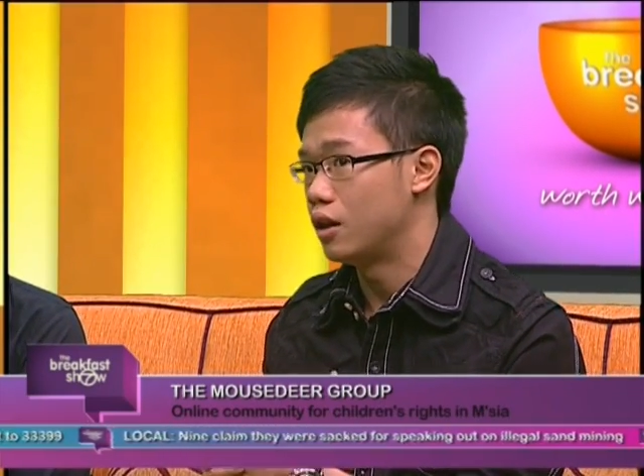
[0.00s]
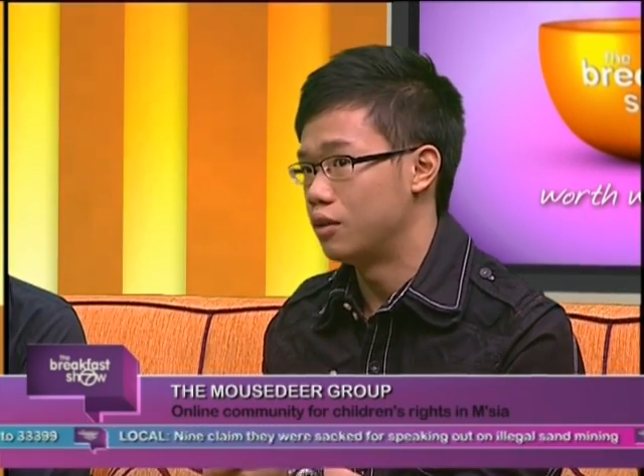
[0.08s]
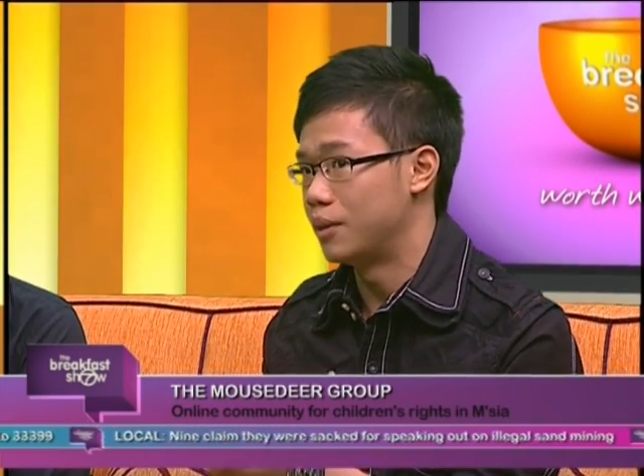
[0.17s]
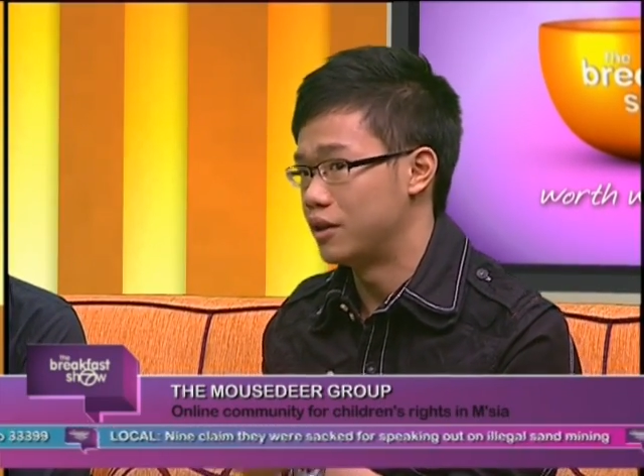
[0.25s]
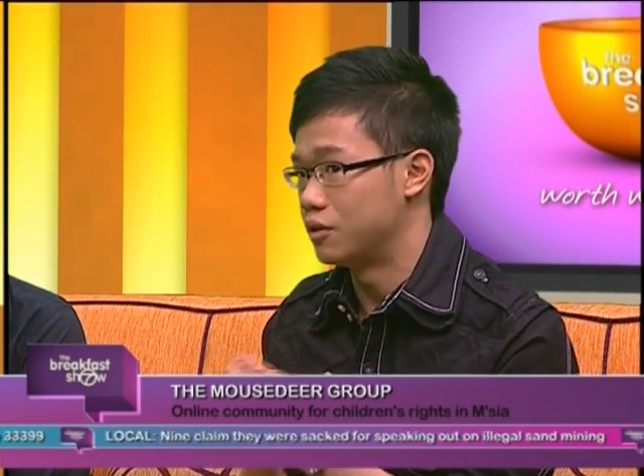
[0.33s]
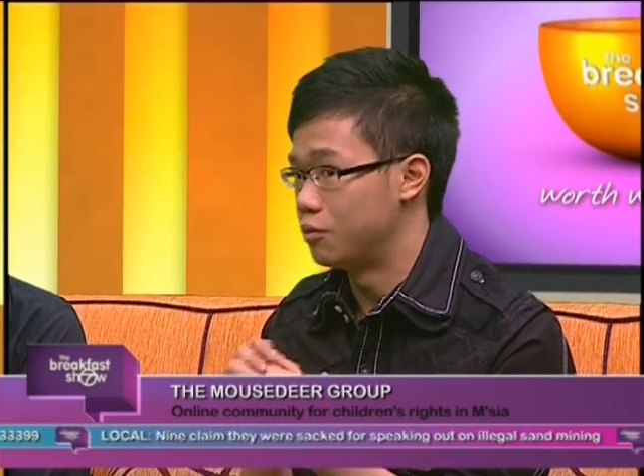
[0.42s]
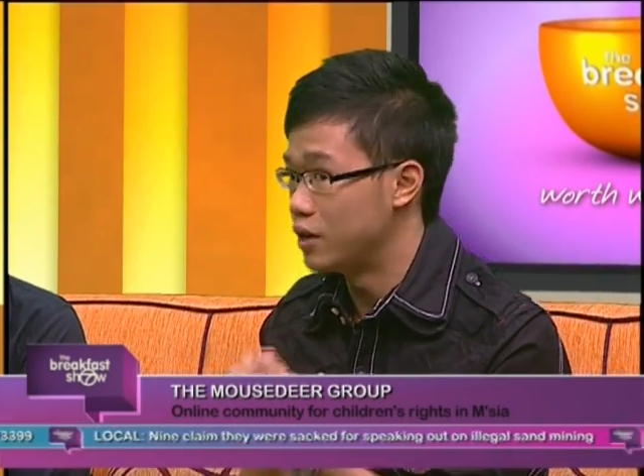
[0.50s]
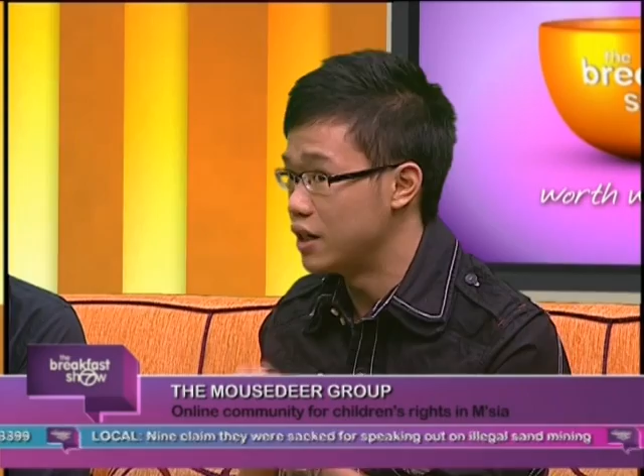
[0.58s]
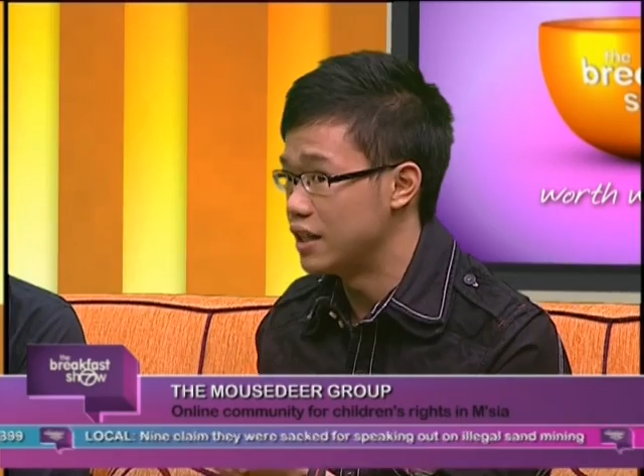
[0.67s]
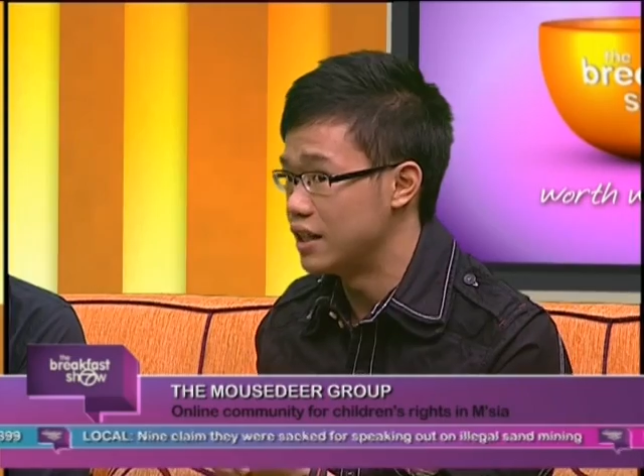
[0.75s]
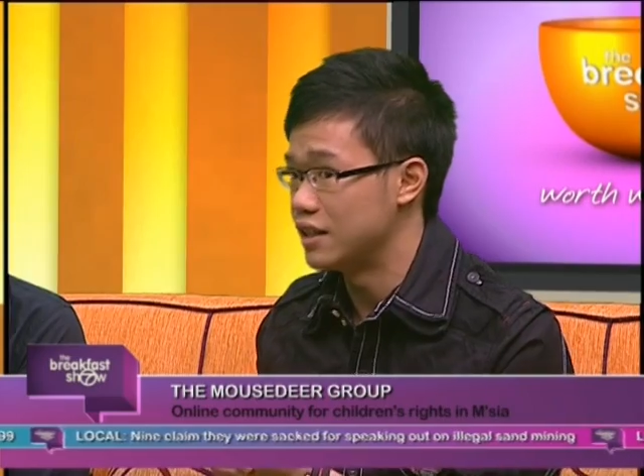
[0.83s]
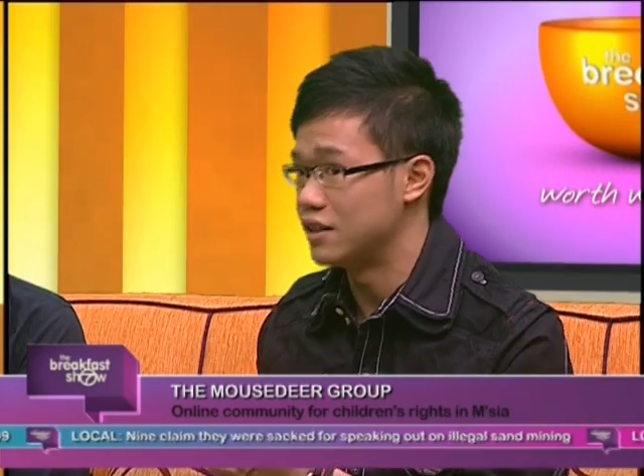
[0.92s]
no matter
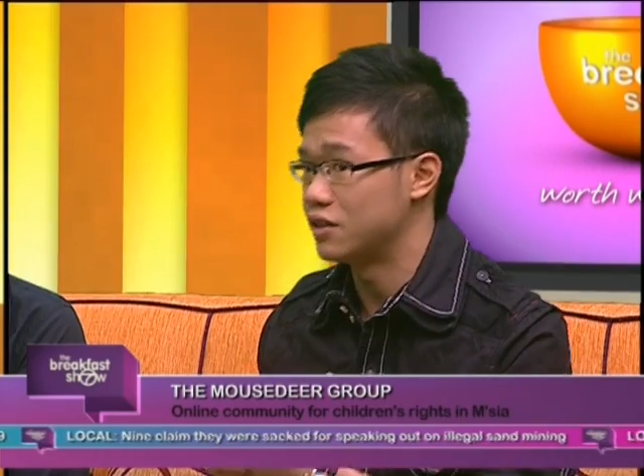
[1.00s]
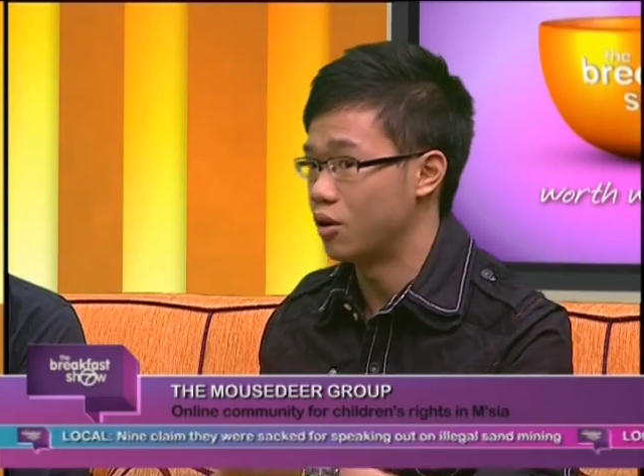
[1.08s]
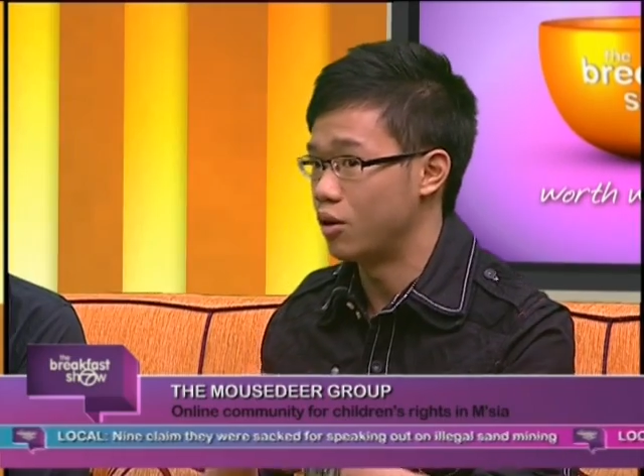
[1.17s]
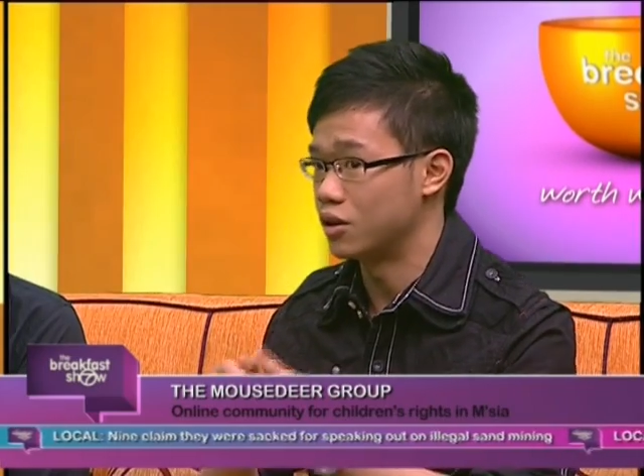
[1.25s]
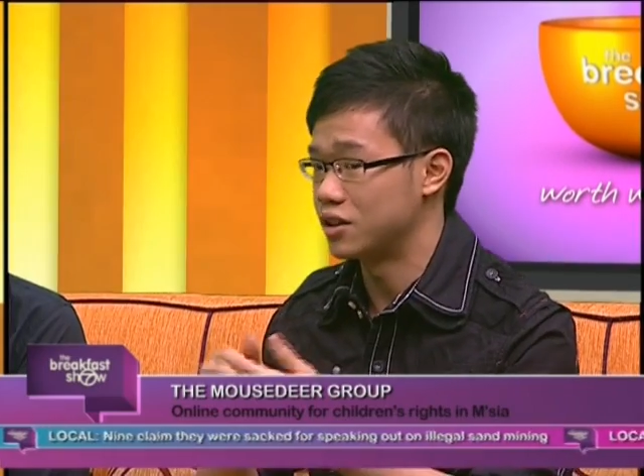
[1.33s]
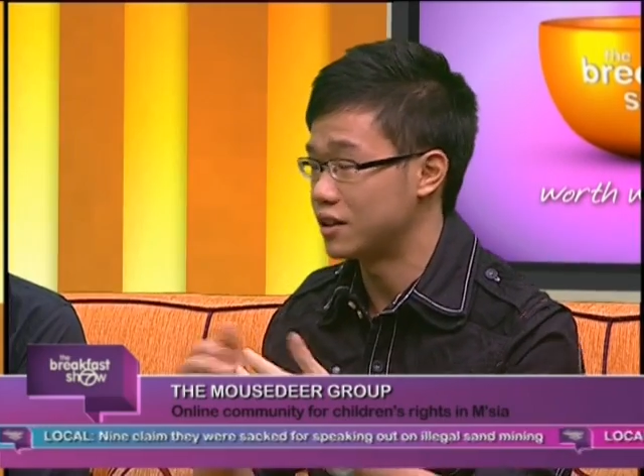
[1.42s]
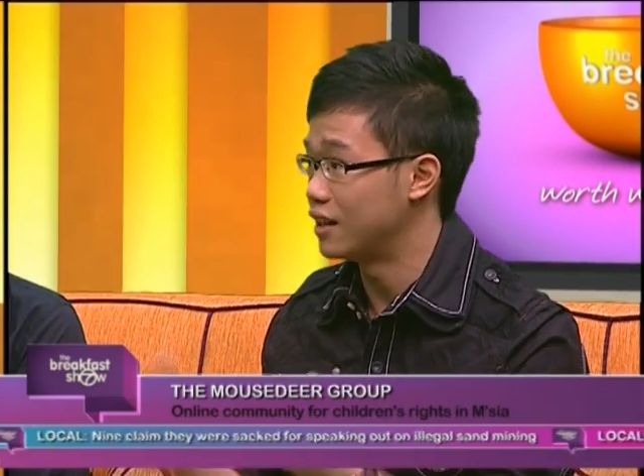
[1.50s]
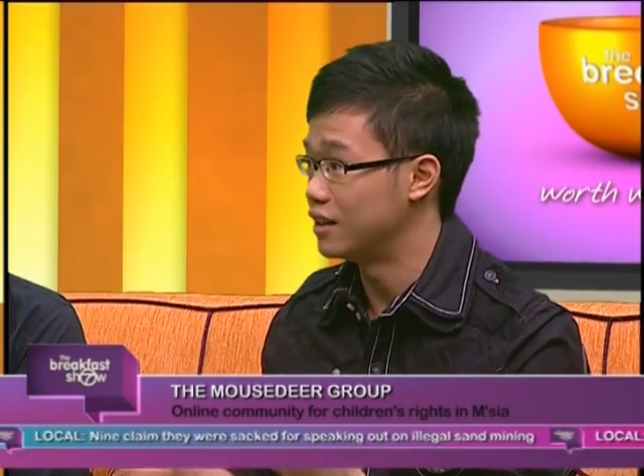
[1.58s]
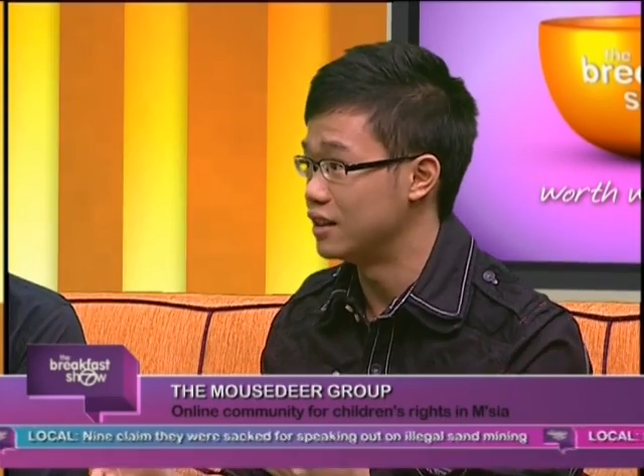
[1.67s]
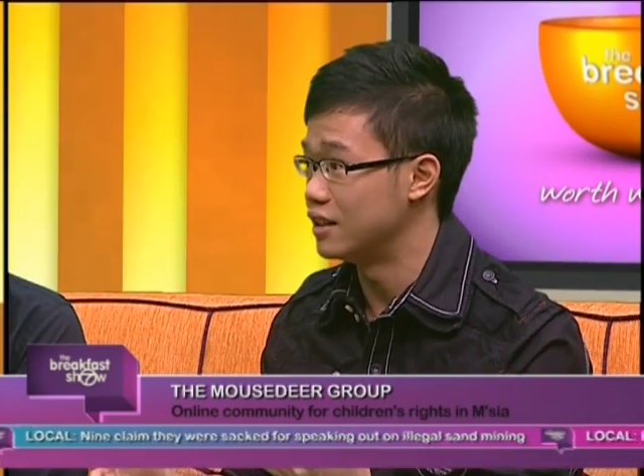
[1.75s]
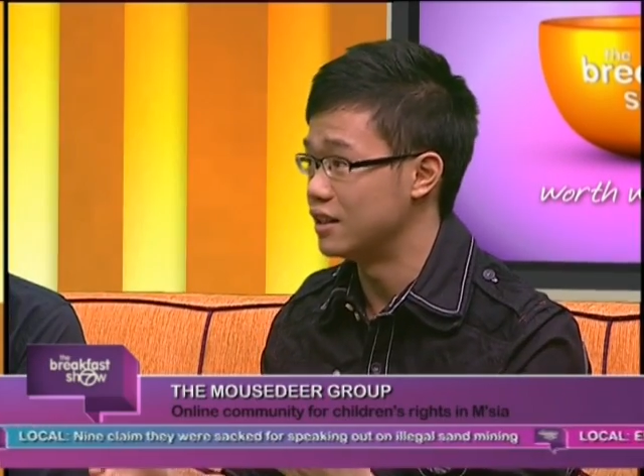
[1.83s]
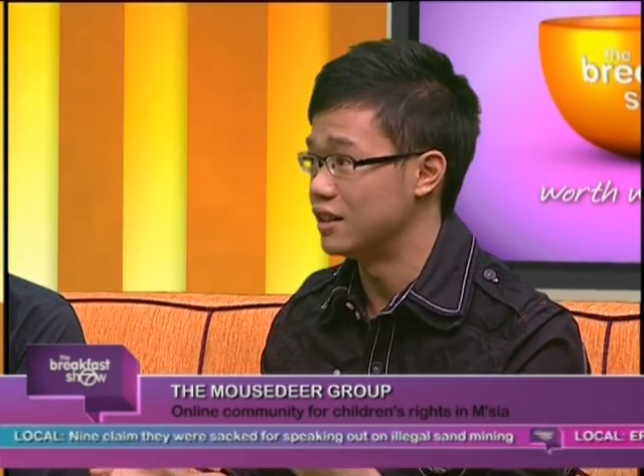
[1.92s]
race or
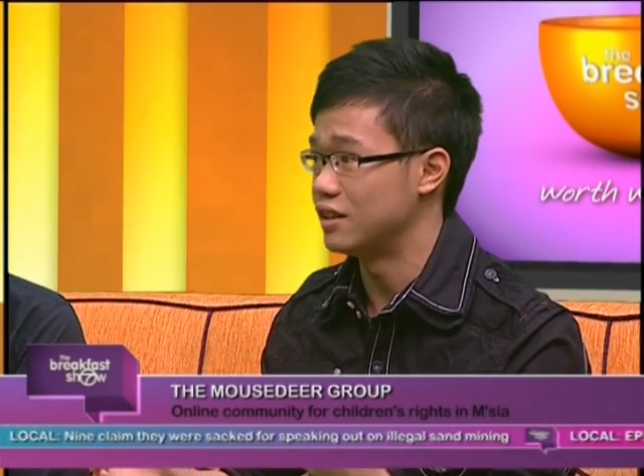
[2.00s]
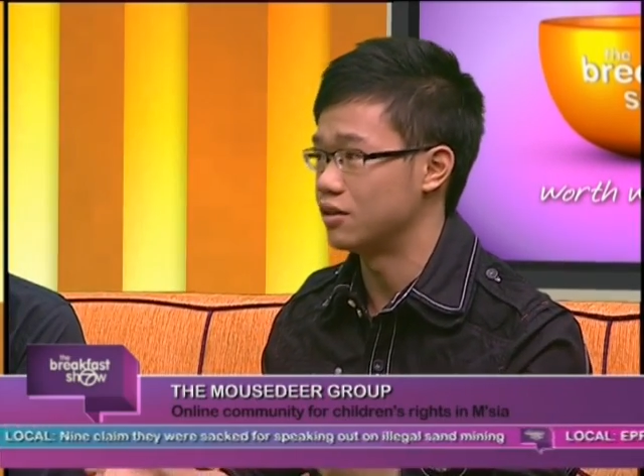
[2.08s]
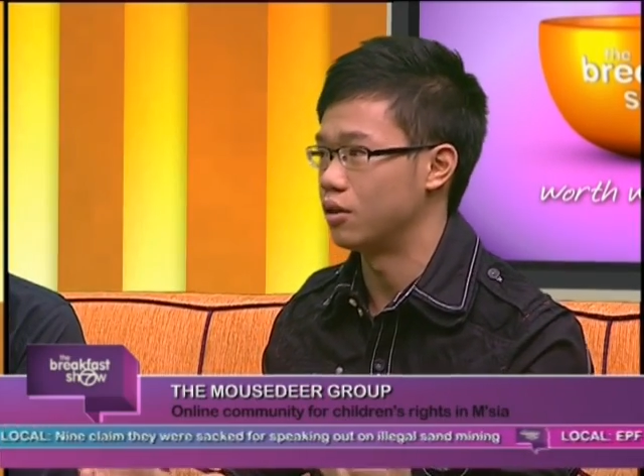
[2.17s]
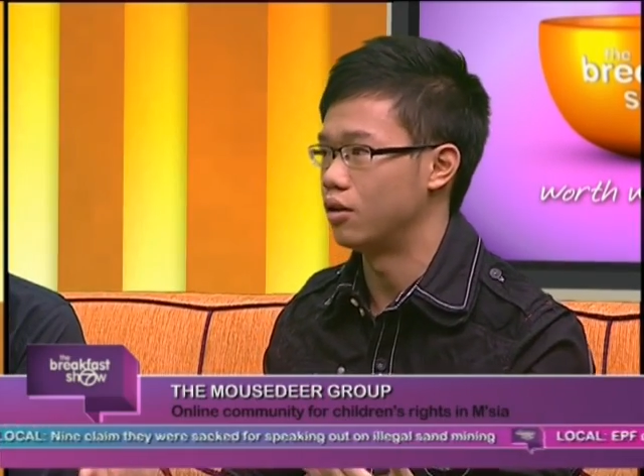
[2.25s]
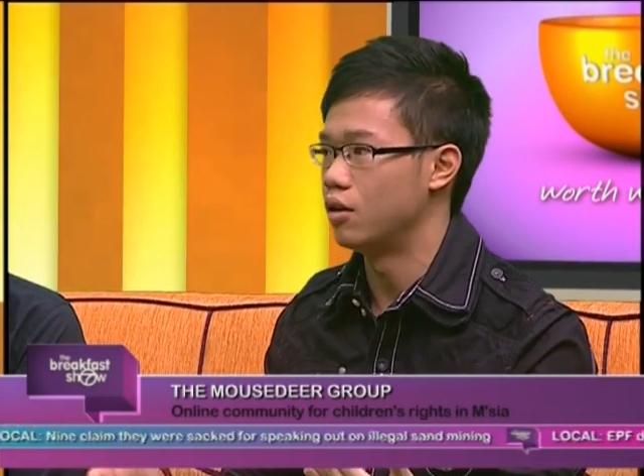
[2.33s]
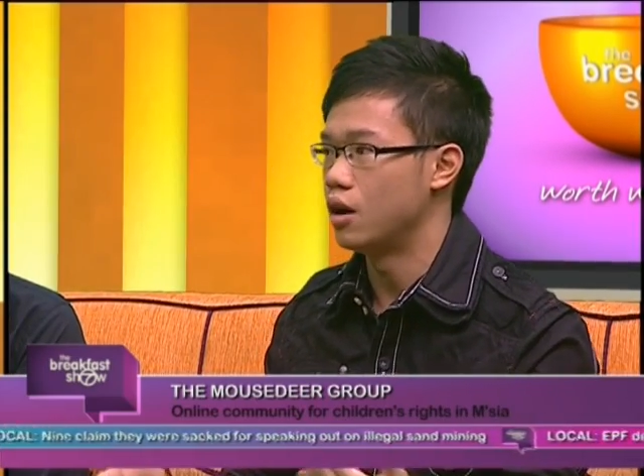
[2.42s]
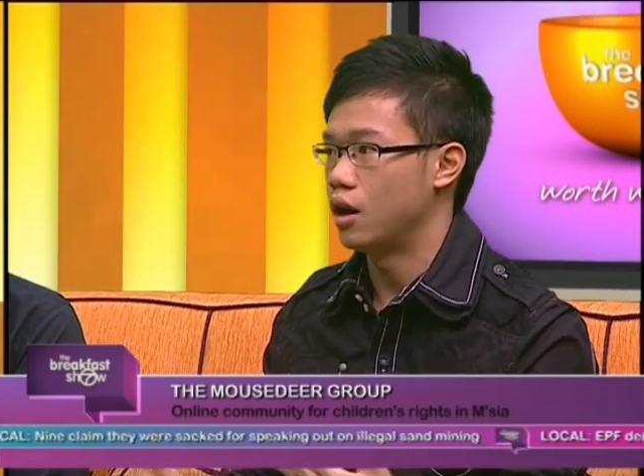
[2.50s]
studies, or